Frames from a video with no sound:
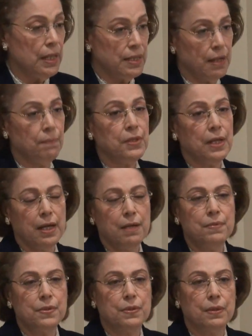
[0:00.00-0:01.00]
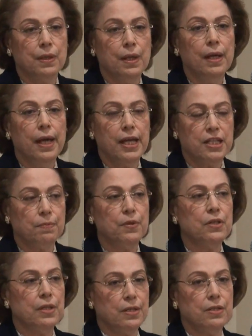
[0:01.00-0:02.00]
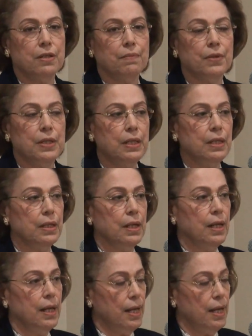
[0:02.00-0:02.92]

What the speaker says: Sometimes expert testimony